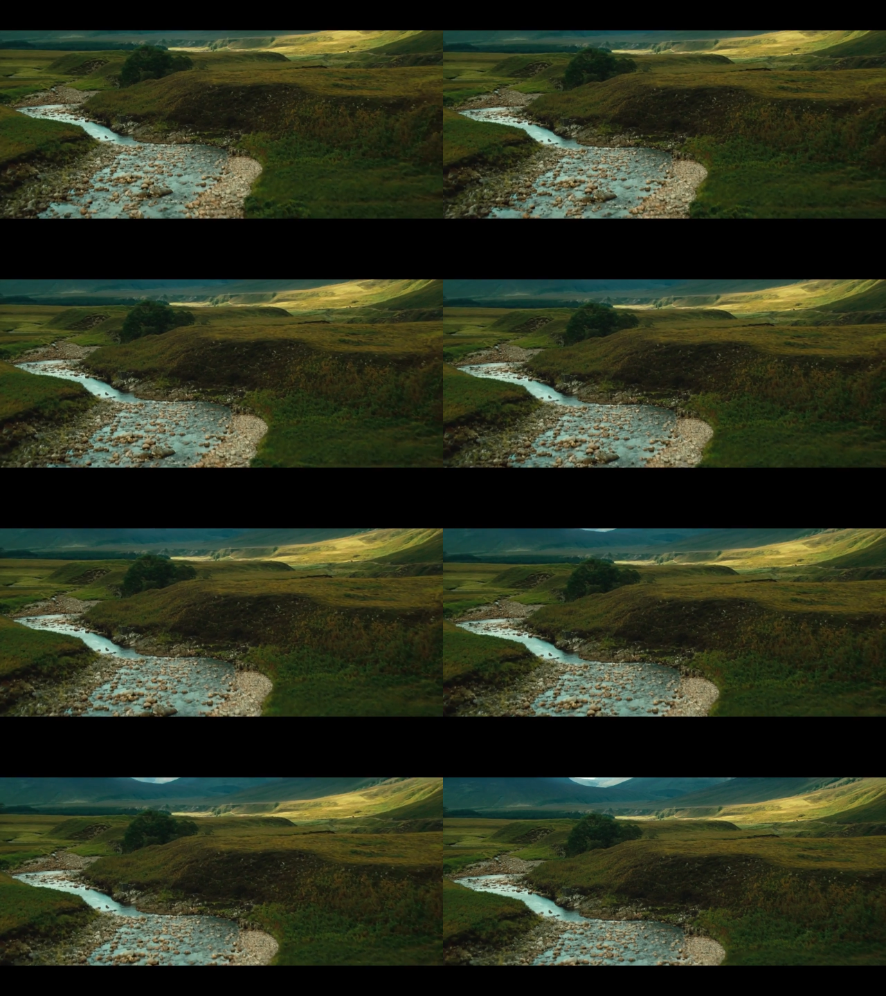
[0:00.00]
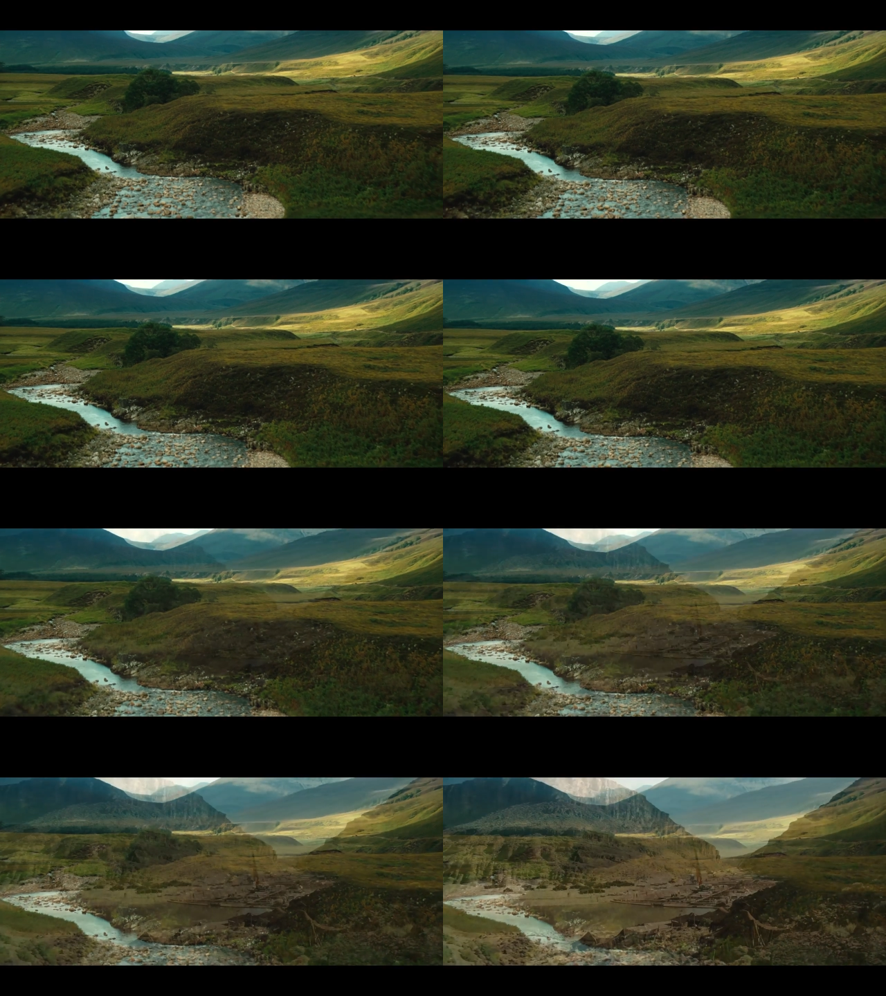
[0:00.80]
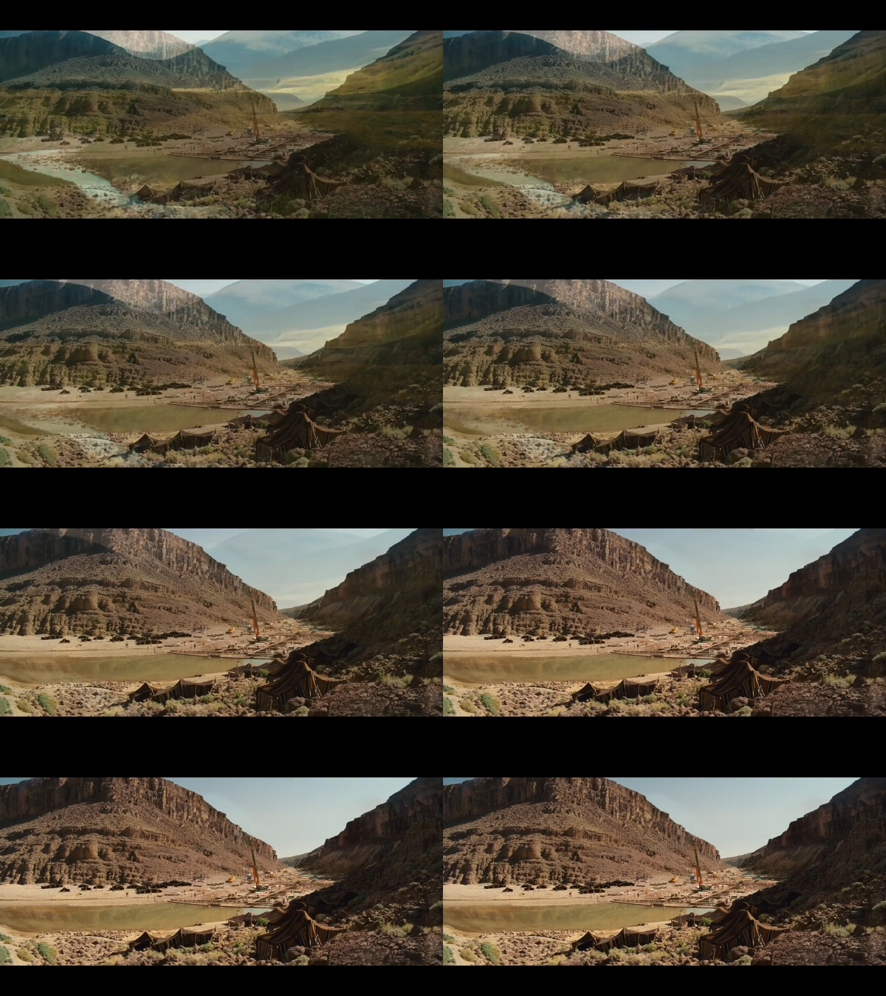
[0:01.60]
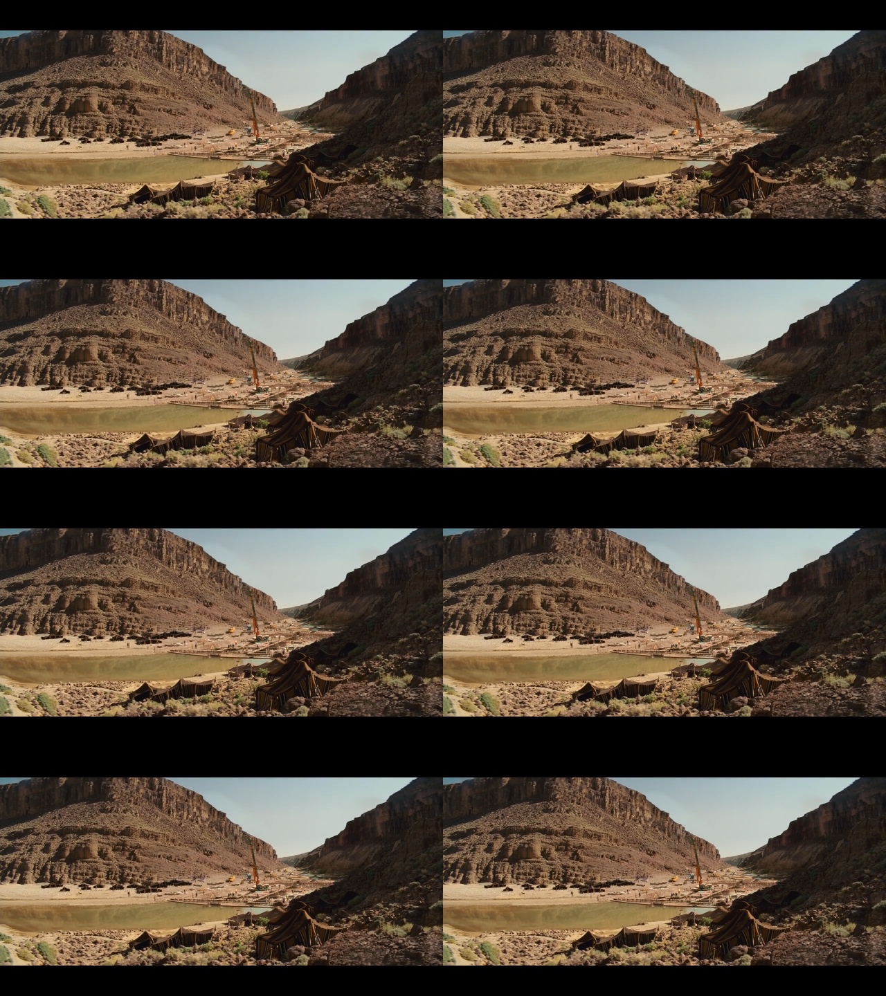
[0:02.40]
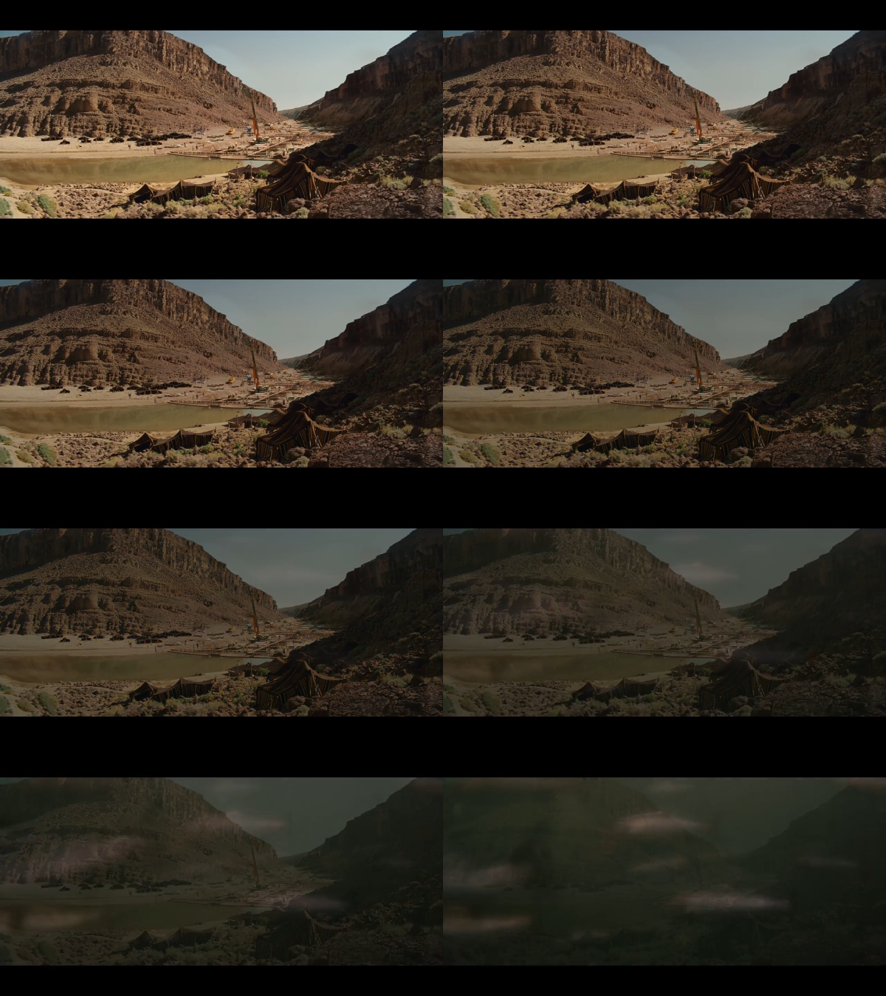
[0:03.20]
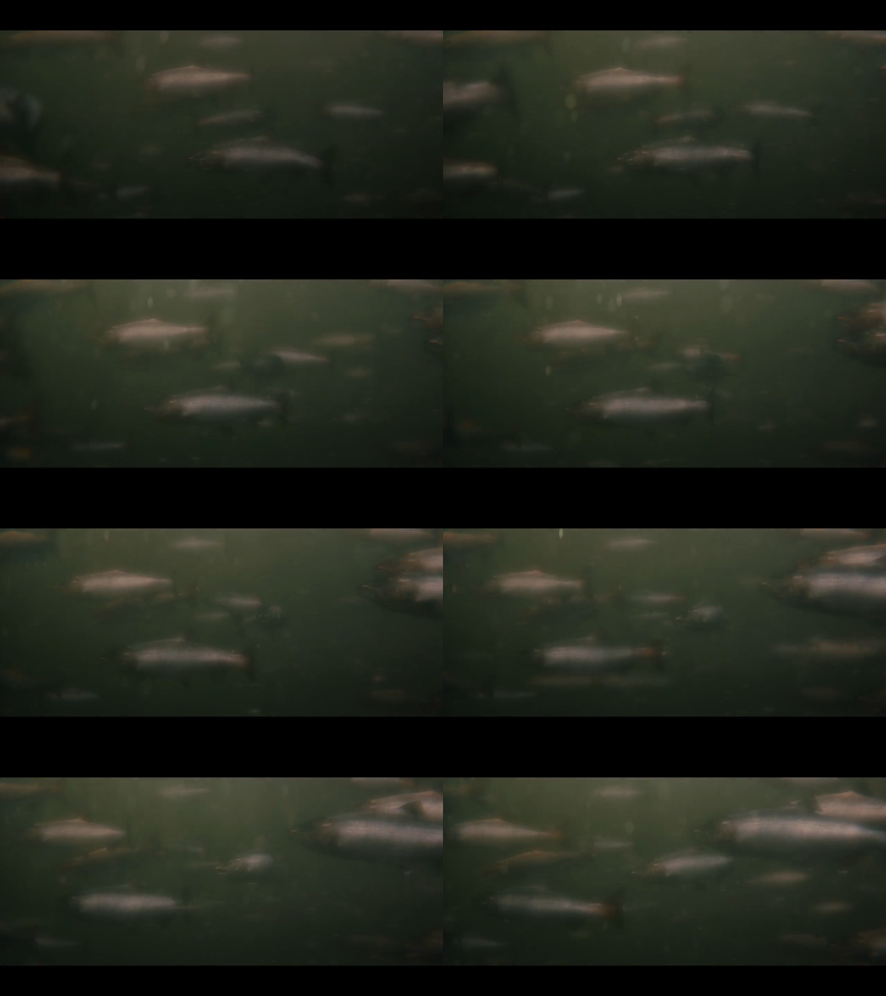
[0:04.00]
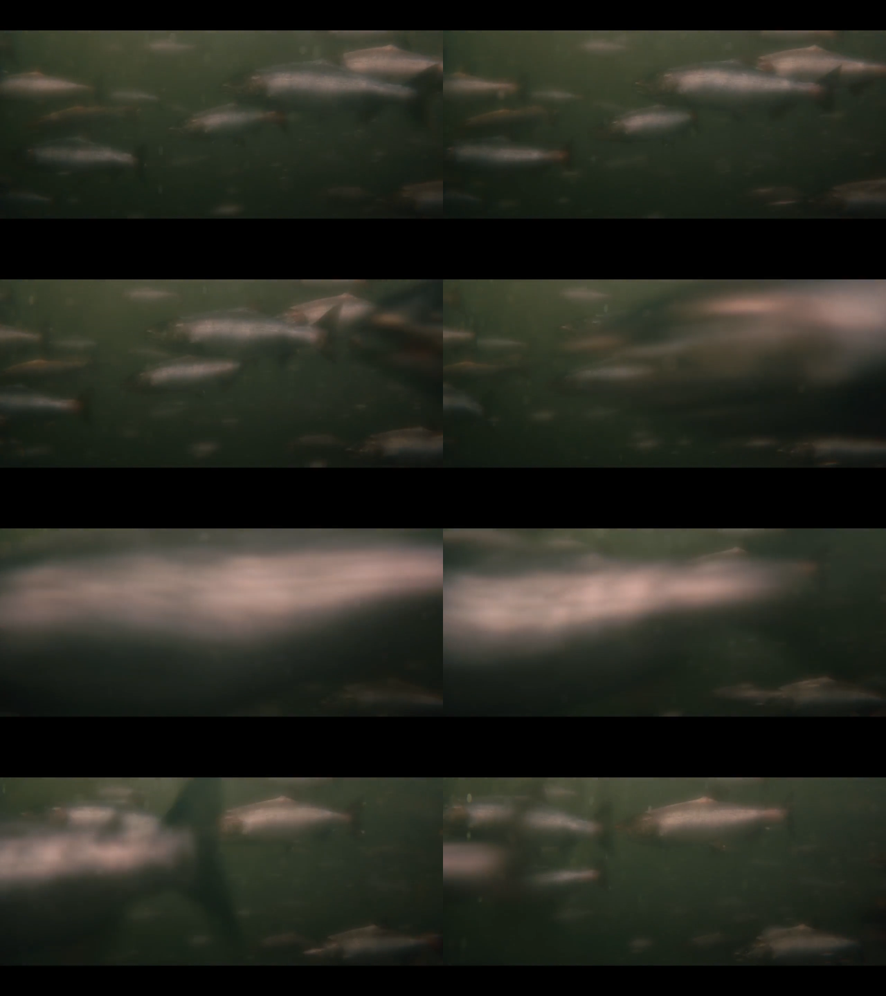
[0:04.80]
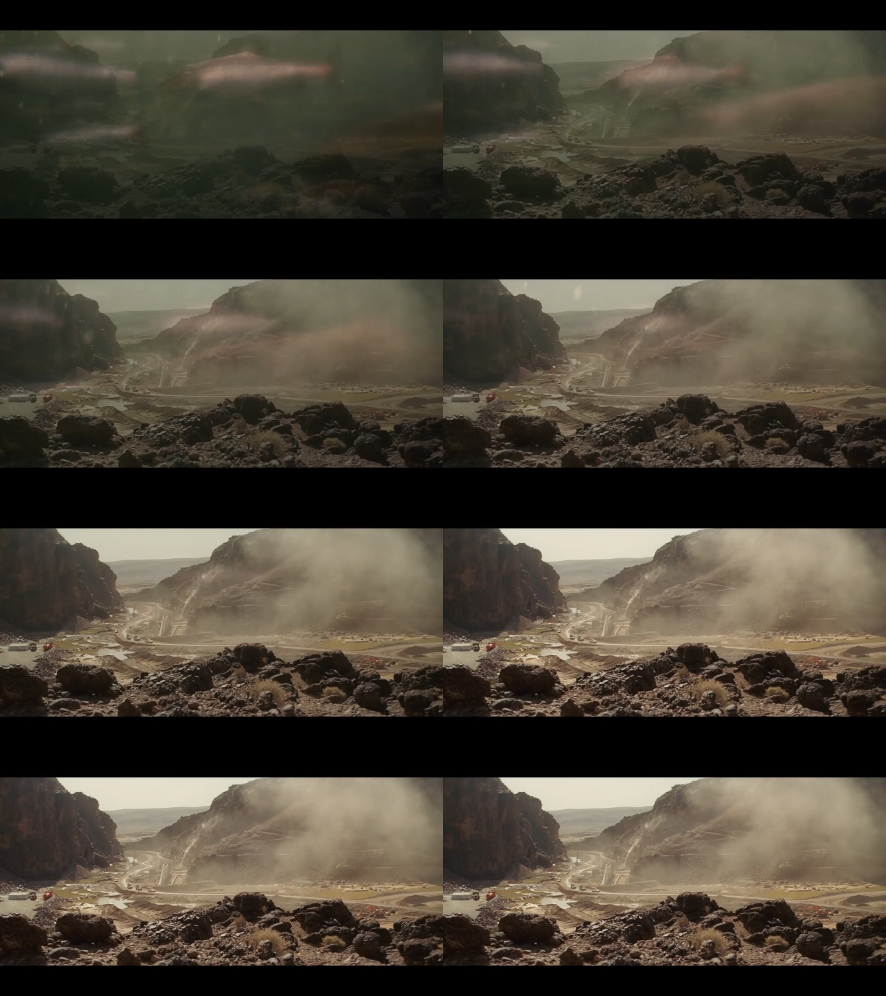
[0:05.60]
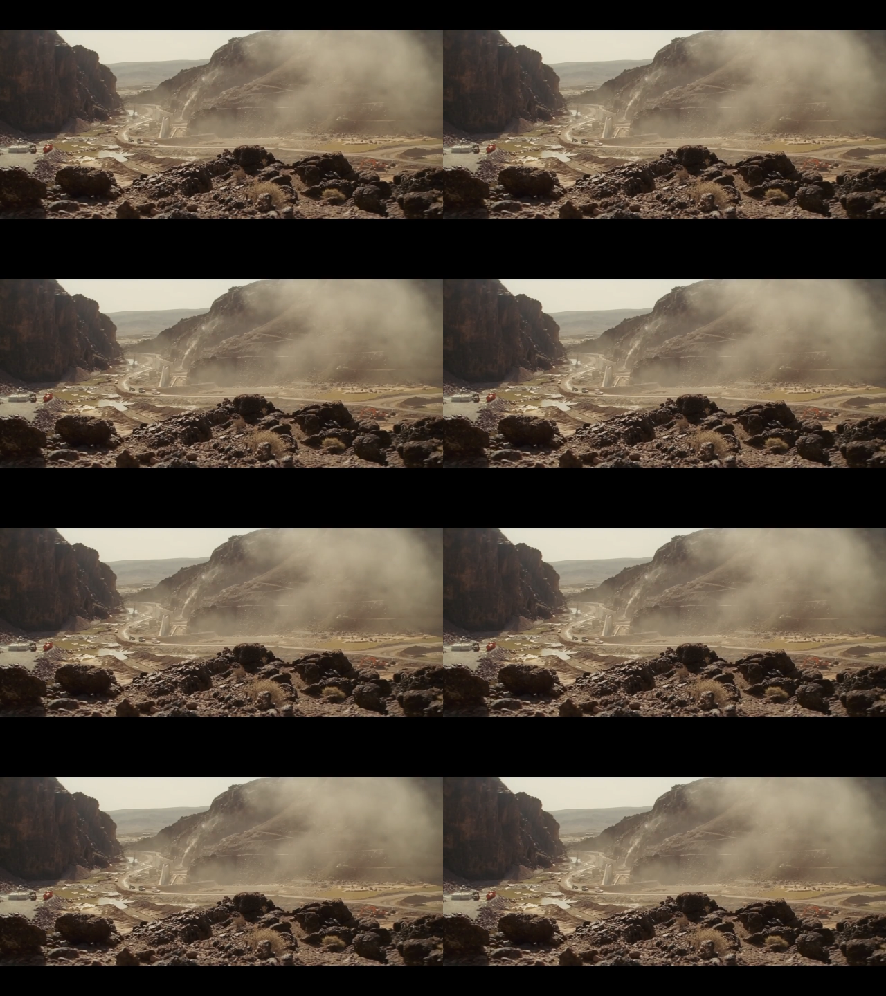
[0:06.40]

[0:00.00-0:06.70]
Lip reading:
No face is visible, so there are no lips to read.